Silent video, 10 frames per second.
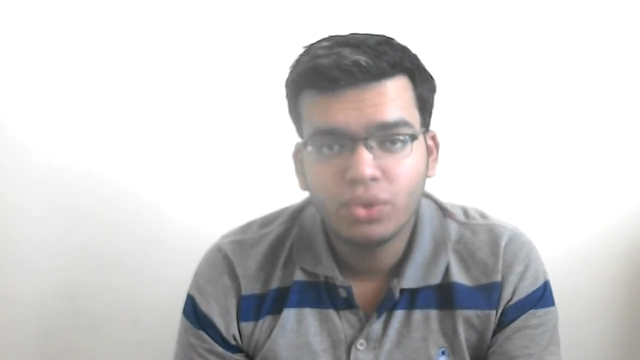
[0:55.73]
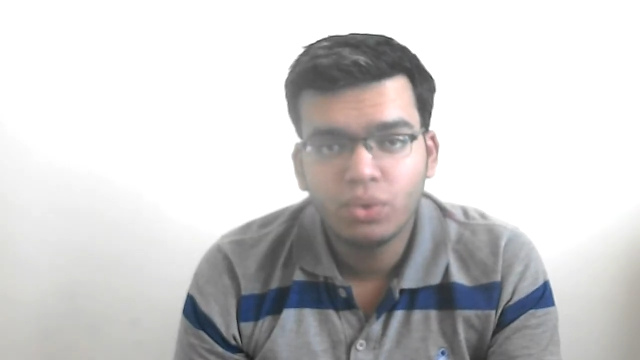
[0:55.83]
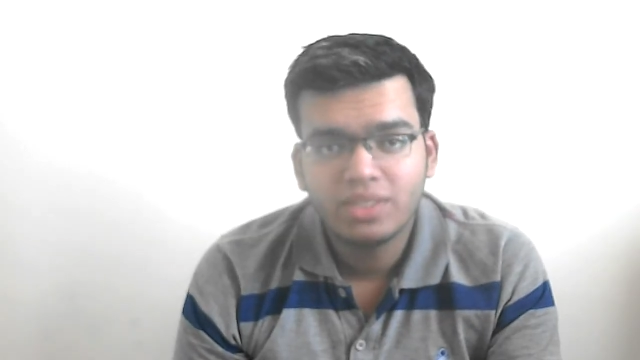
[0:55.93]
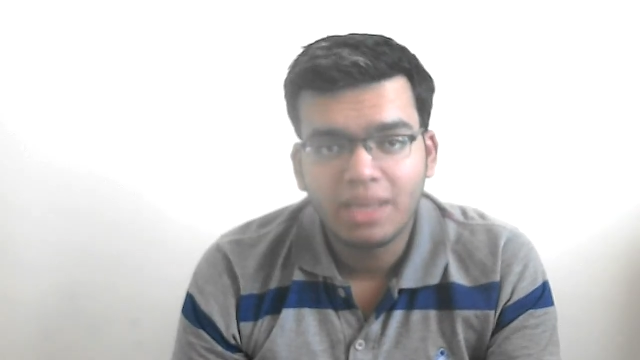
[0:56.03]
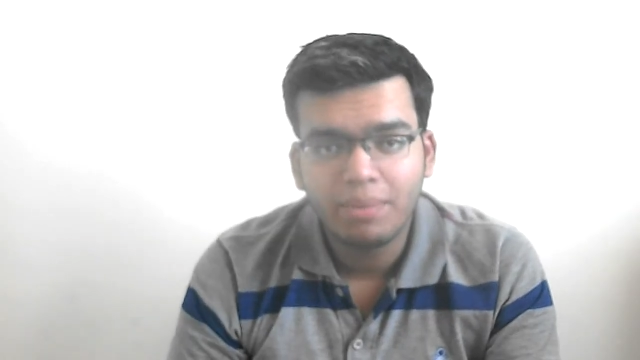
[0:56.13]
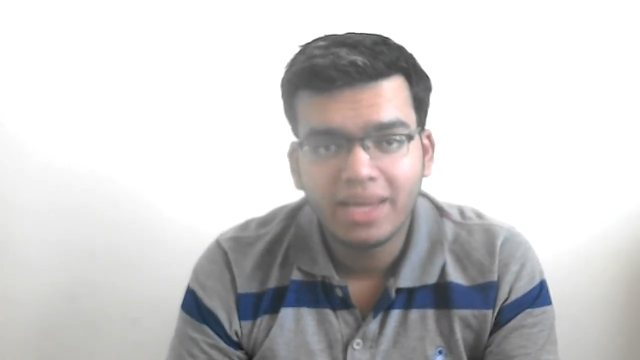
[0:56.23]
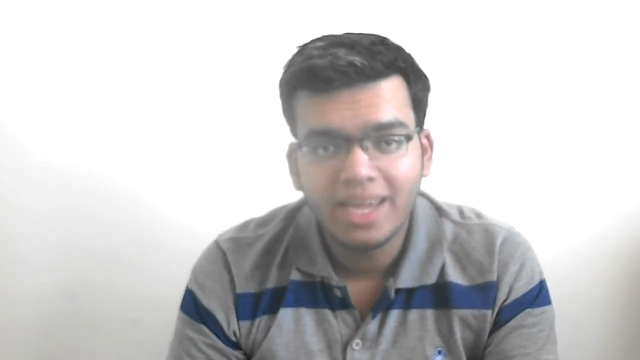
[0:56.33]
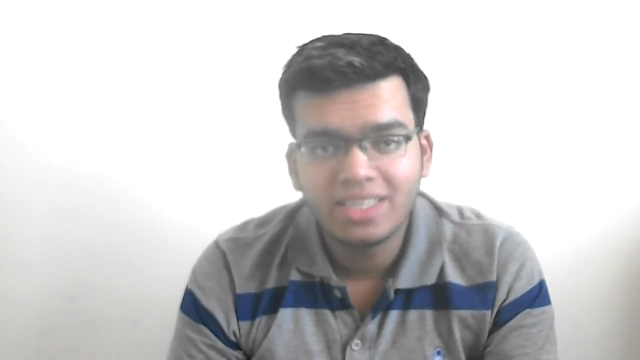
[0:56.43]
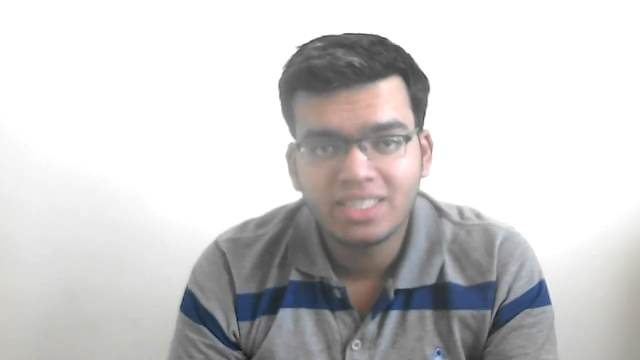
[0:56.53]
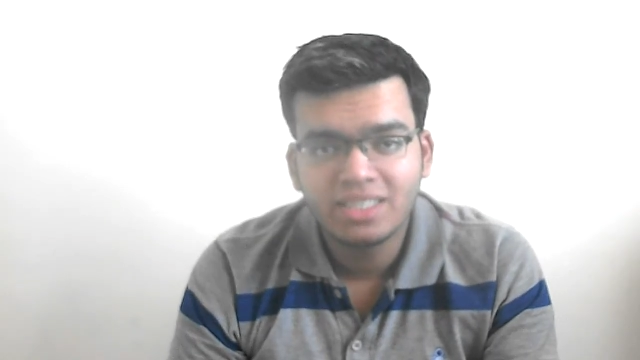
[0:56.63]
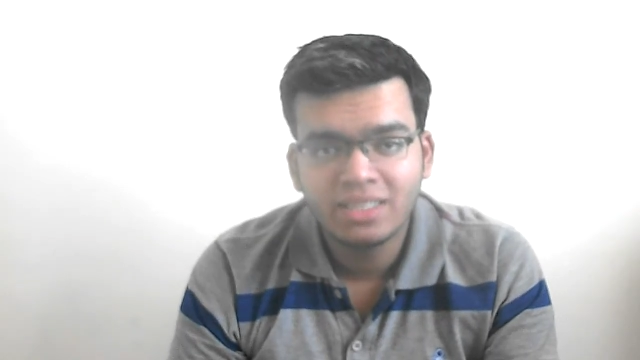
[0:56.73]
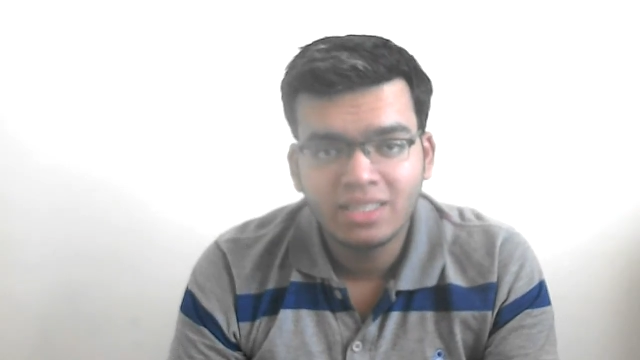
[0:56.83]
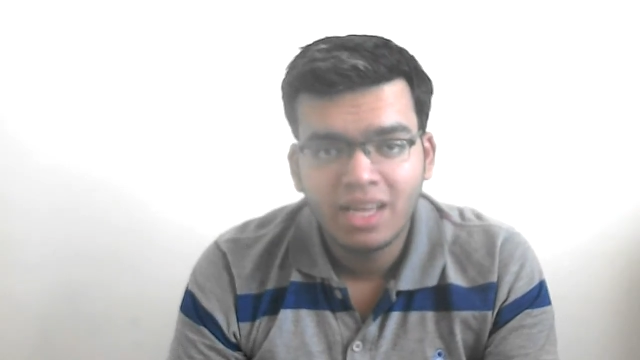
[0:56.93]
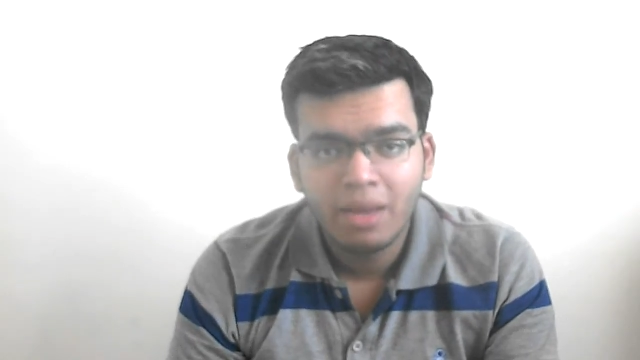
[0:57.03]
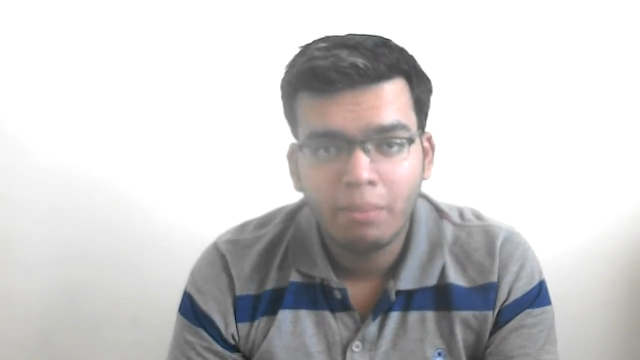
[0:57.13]
Google's applications
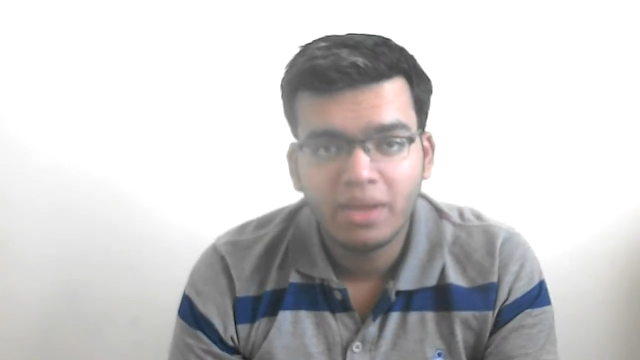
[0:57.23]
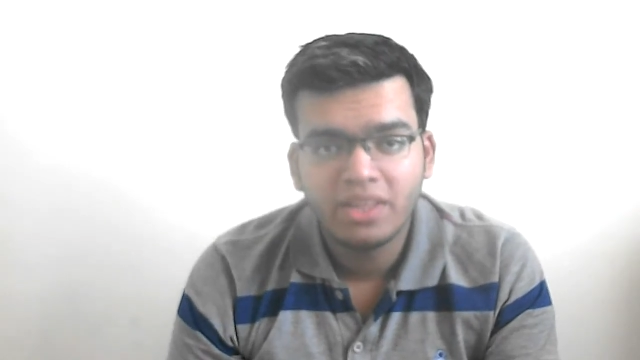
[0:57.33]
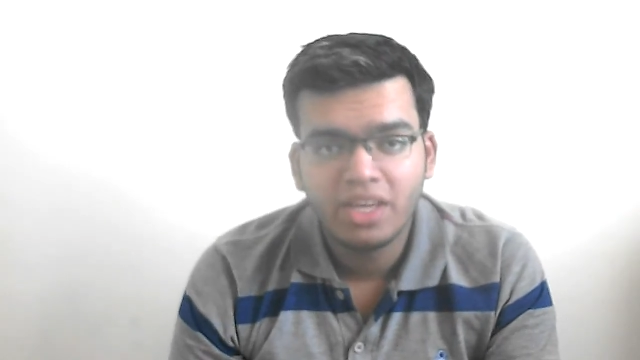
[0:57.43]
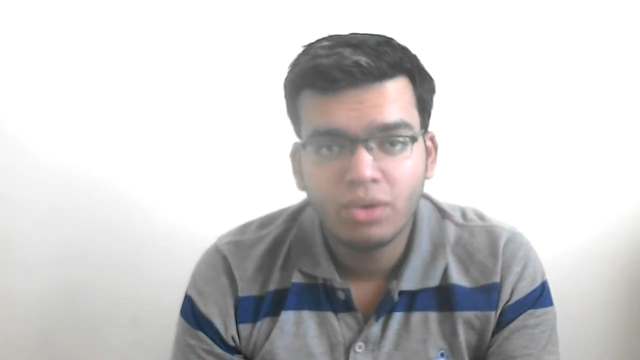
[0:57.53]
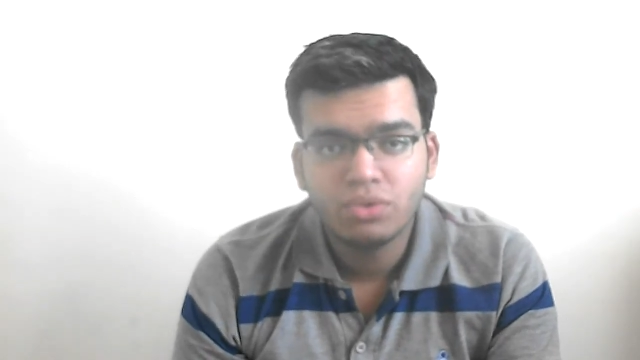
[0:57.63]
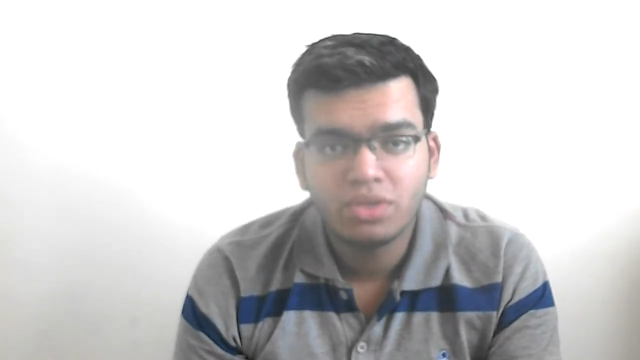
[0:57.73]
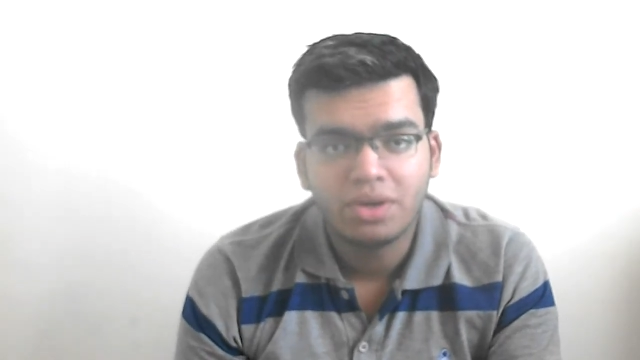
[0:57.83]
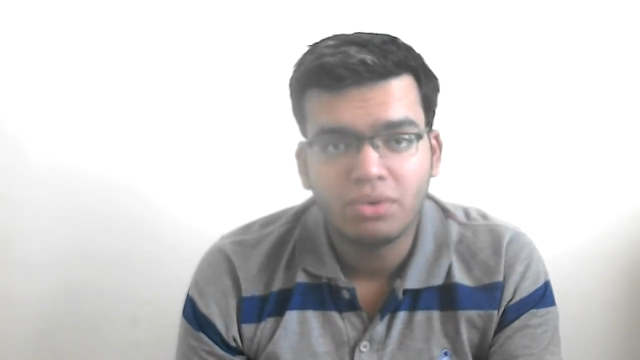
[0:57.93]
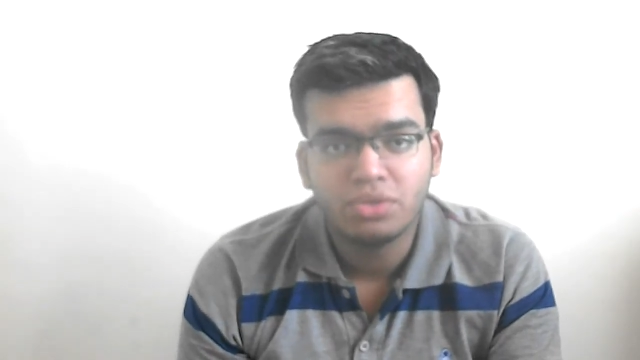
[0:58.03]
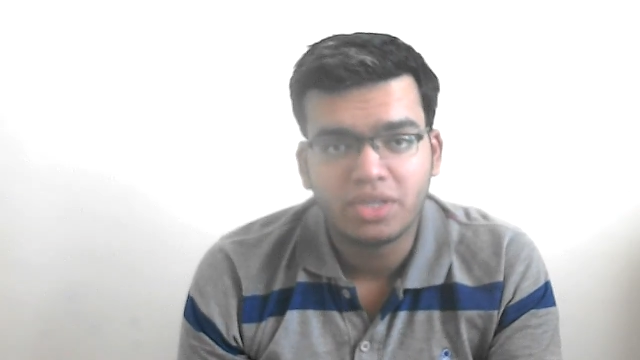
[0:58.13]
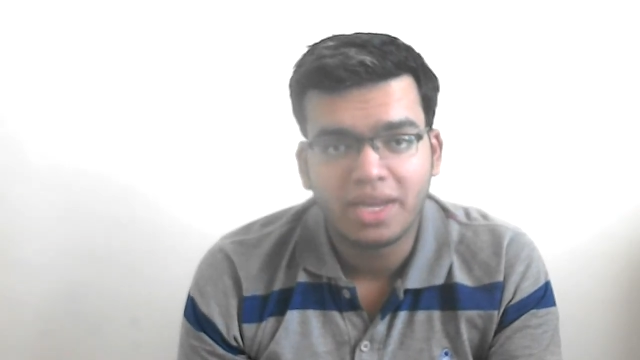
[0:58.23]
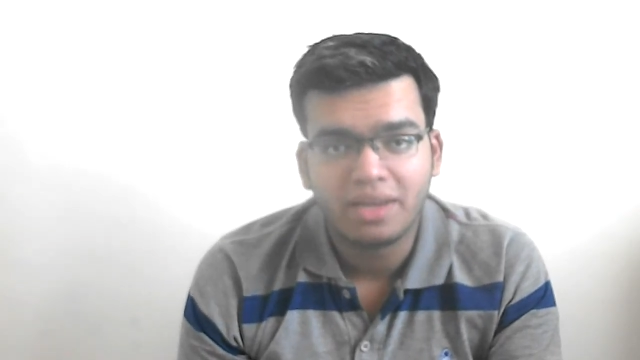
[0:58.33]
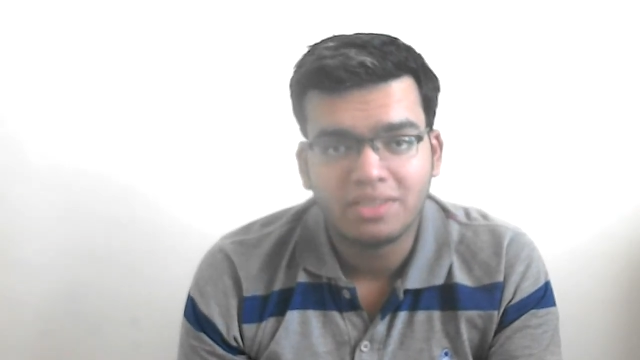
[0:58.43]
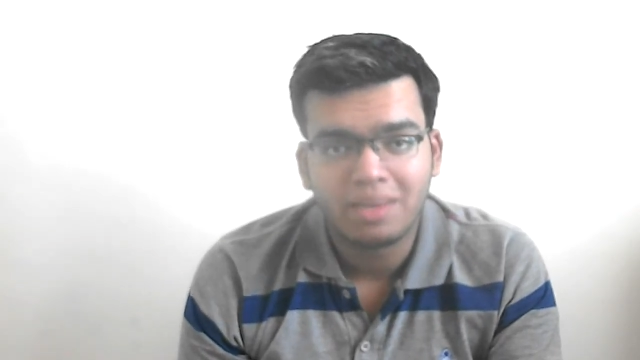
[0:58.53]
but they use their own Chinese